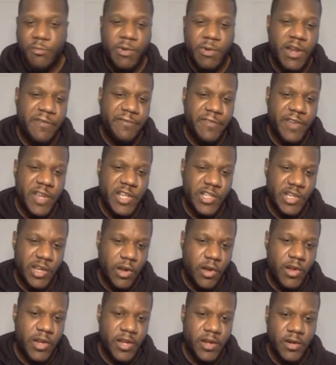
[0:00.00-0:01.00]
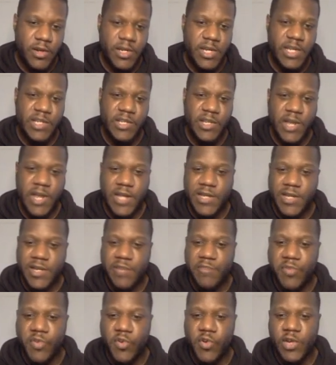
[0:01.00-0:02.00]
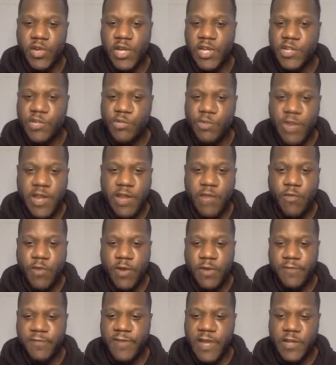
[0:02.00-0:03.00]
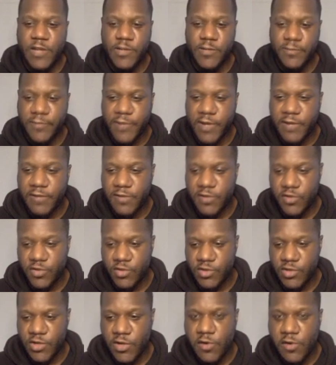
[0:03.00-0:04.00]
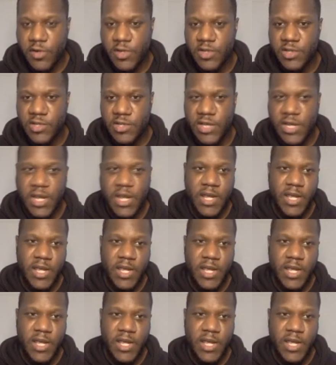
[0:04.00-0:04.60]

When I first got in on this, I actually bought like twenty-one thousand five hundred tokens.